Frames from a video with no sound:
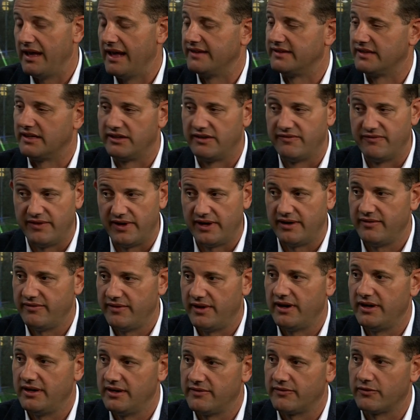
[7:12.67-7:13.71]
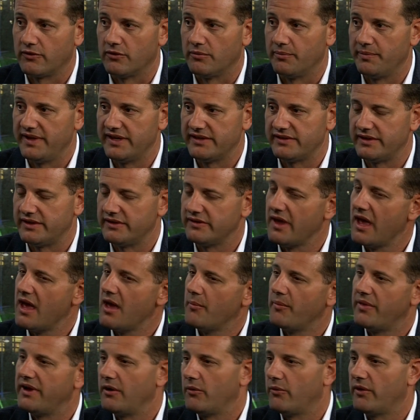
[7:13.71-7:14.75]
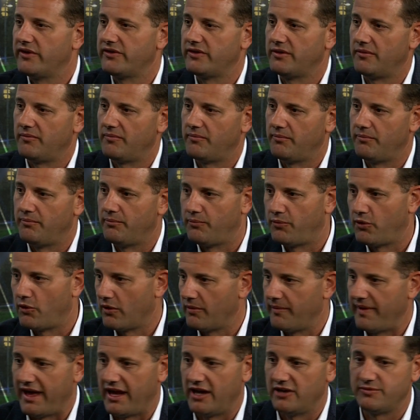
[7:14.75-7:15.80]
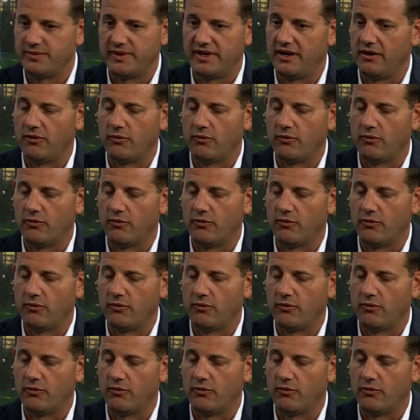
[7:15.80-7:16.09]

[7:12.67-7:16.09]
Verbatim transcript: It's a very, very difficult business, but it wasn't poor management.